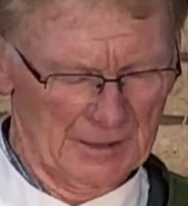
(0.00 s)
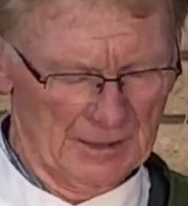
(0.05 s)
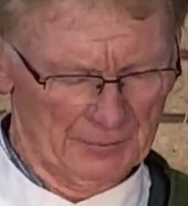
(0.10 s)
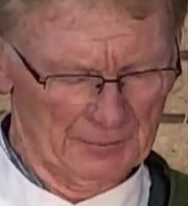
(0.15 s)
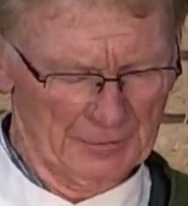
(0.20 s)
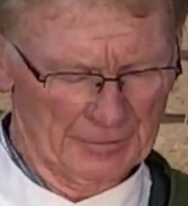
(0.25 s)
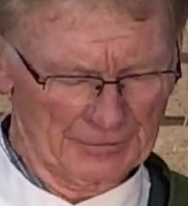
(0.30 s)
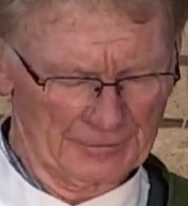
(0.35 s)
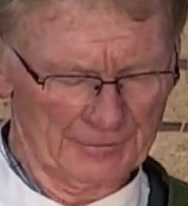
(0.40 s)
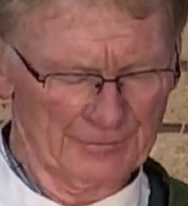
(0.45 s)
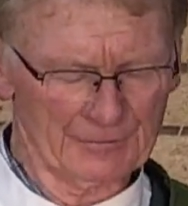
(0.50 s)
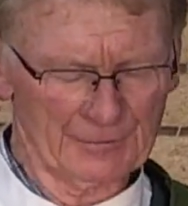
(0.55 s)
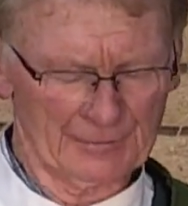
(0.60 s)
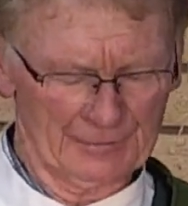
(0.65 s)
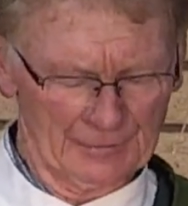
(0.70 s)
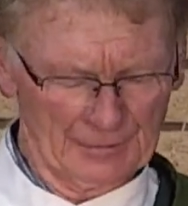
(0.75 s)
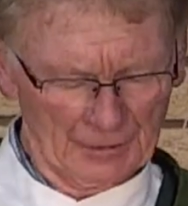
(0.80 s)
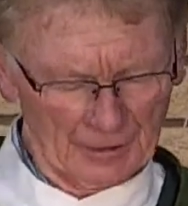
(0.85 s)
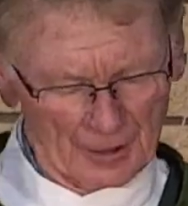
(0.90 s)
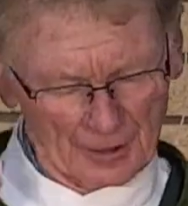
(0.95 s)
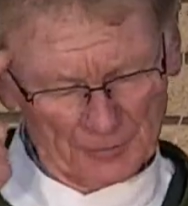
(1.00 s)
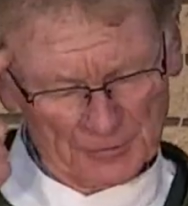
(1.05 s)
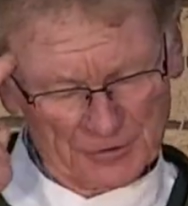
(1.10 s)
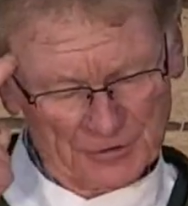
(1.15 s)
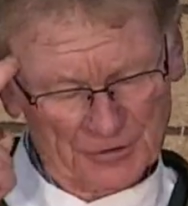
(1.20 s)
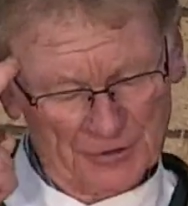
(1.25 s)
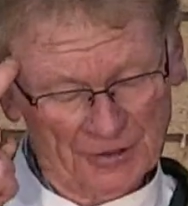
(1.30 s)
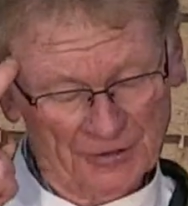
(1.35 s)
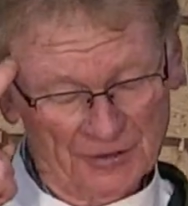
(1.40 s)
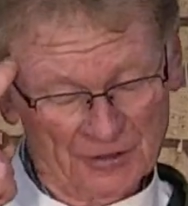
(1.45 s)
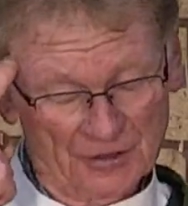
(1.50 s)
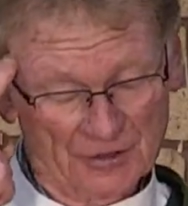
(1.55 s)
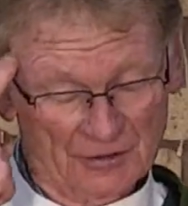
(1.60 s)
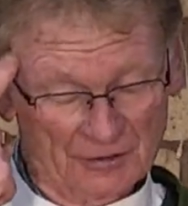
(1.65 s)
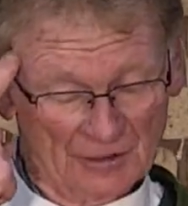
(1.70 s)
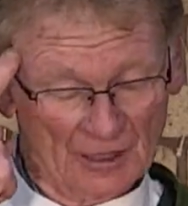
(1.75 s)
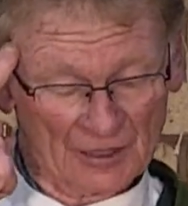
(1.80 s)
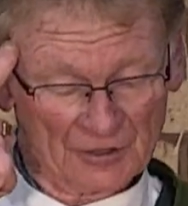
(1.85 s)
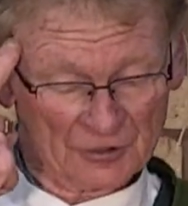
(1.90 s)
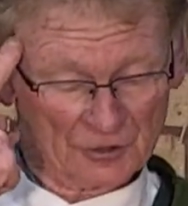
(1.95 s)
But common sense,
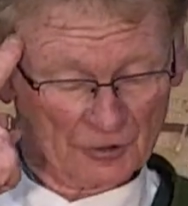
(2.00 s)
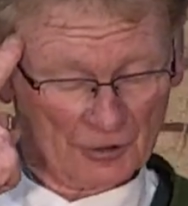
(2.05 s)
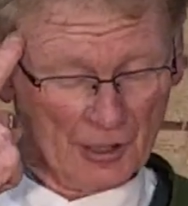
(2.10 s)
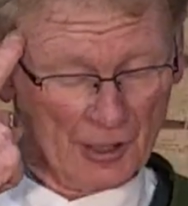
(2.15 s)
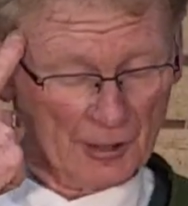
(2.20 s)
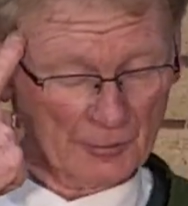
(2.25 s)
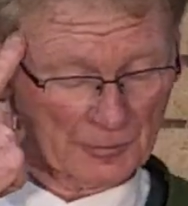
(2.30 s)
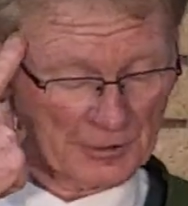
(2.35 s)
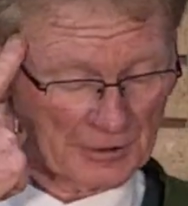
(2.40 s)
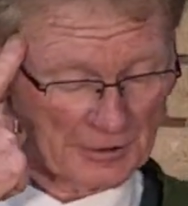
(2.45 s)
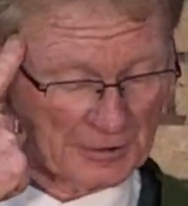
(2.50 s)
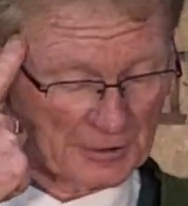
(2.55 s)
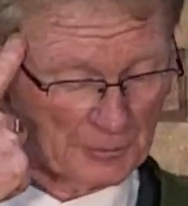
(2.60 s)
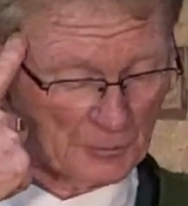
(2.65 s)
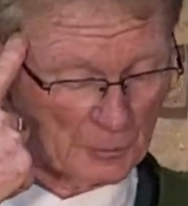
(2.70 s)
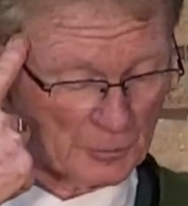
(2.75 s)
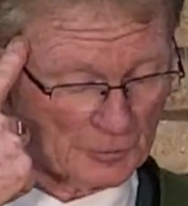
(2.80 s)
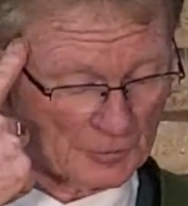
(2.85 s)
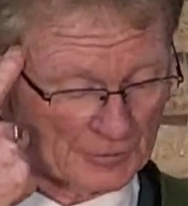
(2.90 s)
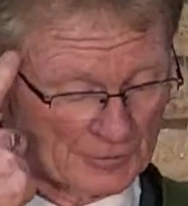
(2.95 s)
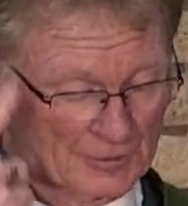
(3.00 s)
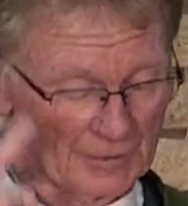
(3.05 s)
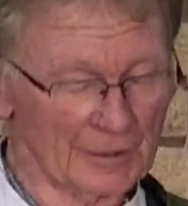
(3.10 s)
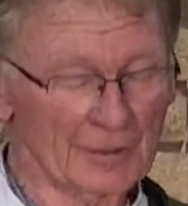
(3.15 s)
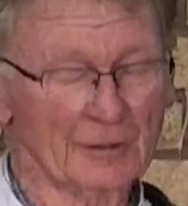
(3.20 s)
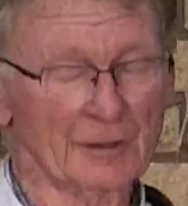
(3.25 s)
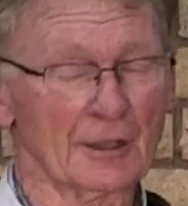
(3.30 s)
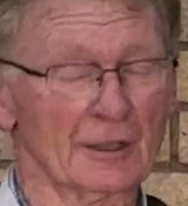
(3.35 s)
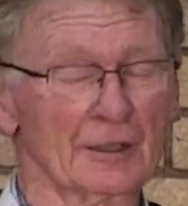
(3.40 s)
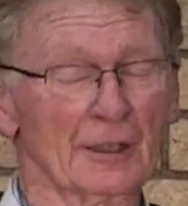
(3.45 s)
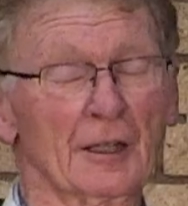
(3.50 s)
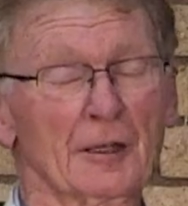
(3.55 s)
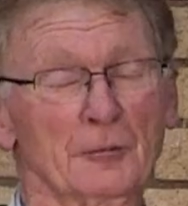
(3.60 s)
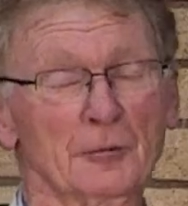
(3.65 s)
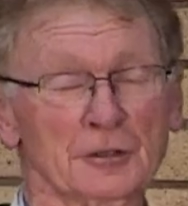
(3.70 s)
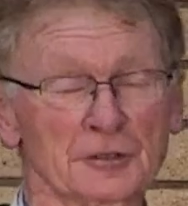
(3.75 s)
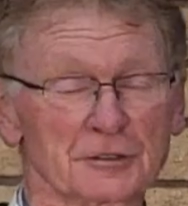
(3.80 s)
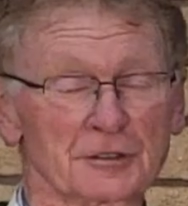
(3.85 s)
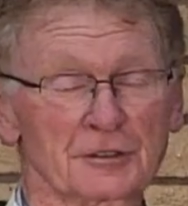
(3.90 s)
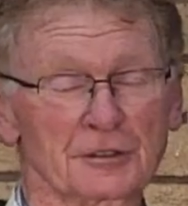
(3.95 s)
not so common anymore. And I
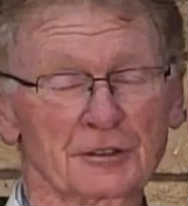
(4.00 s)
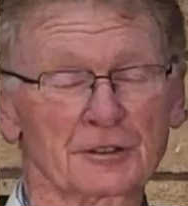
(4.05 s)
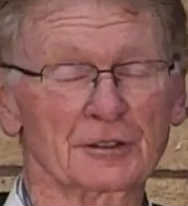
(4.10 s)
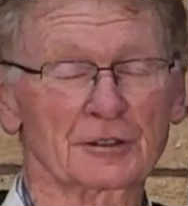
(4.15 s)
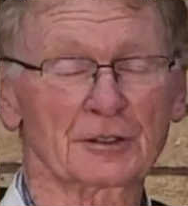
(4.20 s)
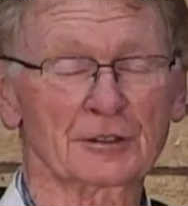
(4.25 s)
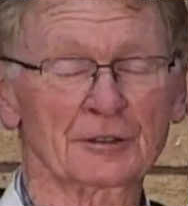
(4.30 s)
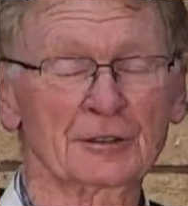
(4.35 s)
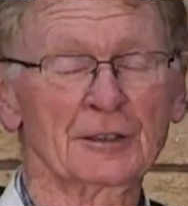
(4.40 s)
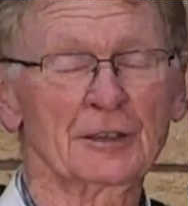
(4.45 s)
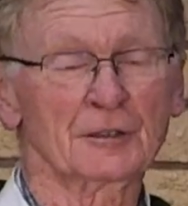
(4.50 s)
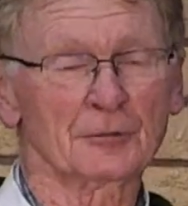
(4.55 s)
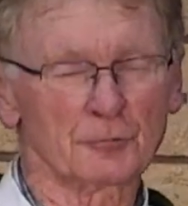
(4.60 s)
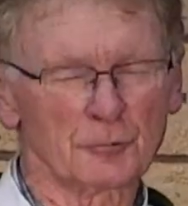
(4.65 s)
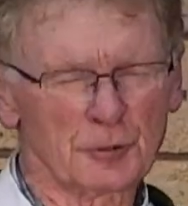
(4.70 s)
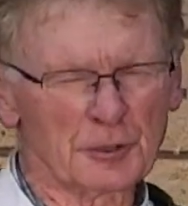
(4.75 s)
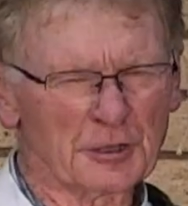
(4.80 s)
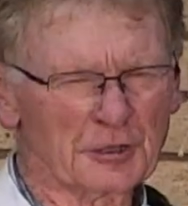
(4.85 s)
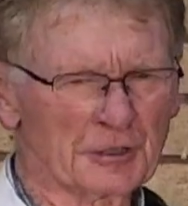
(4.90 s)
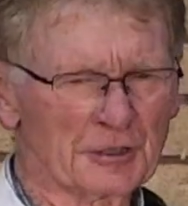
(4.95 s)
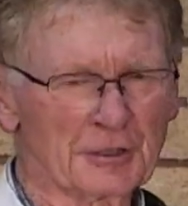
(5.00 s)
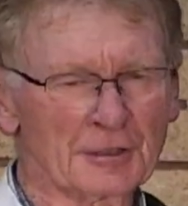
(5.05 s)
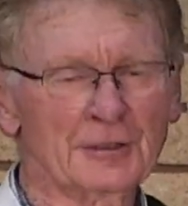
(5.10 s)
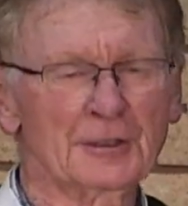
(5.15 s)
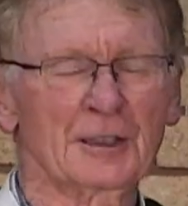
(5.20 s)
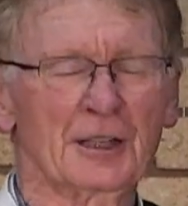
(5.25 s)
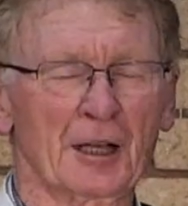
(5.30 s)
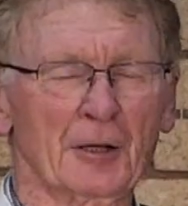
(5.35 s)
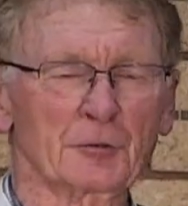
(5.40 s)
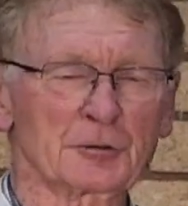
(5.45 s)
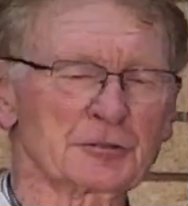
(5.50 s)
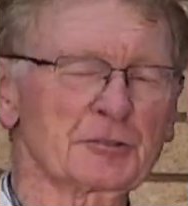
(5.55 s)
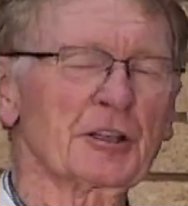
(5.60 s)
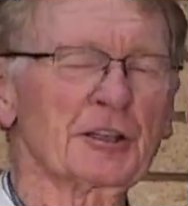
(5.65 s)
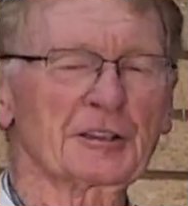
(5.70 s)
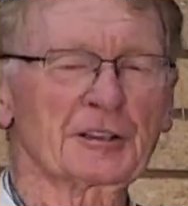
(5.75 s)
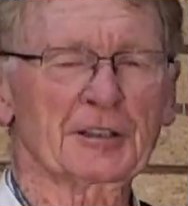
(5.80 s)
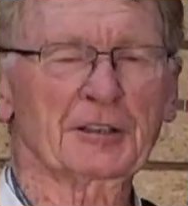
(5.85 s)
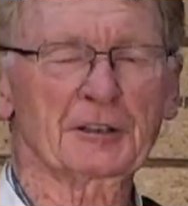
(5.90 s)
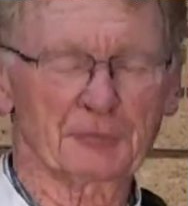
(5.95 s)
wasn't really, I was
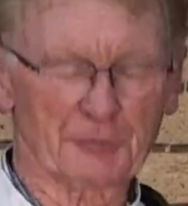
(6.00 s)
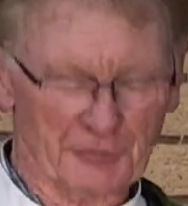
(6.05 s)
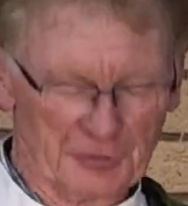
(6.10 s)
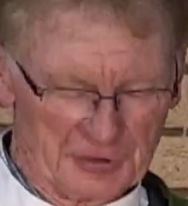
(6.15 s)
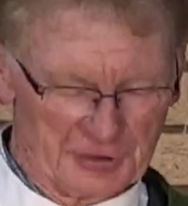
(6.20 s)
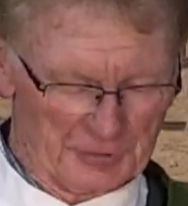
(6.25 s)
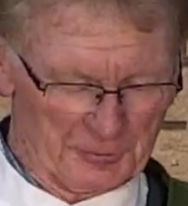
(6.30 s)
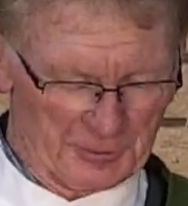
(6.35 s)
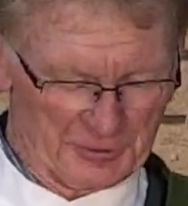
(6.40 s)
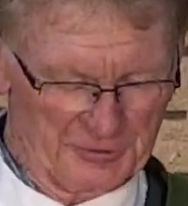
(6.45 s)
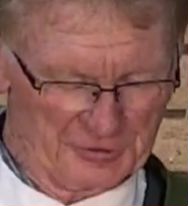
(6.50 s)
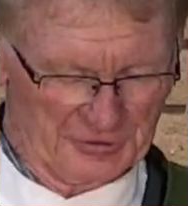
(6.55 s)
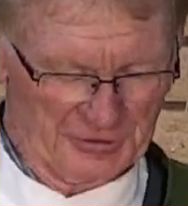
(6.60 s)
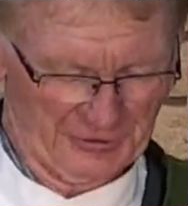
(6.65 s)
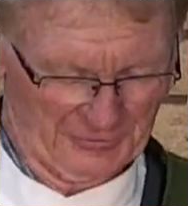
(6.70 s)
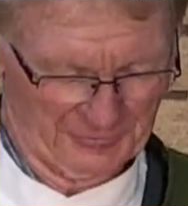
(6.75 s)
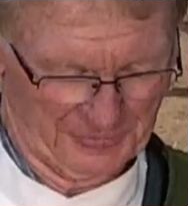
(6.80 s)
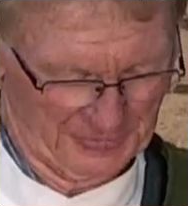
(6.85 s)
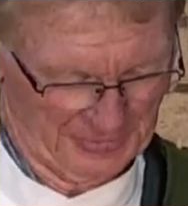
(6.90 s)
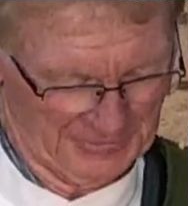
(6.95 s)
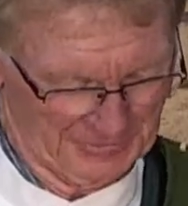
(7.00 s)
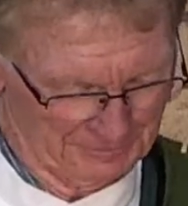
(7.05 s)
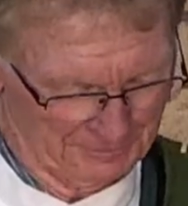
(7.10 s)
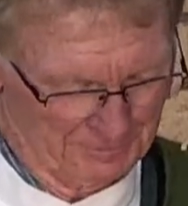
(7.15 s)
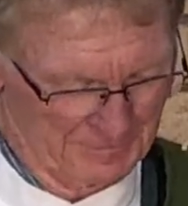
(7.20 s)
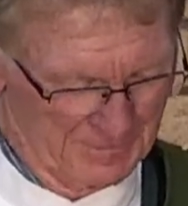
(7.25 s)
trying to get fishing myself, right?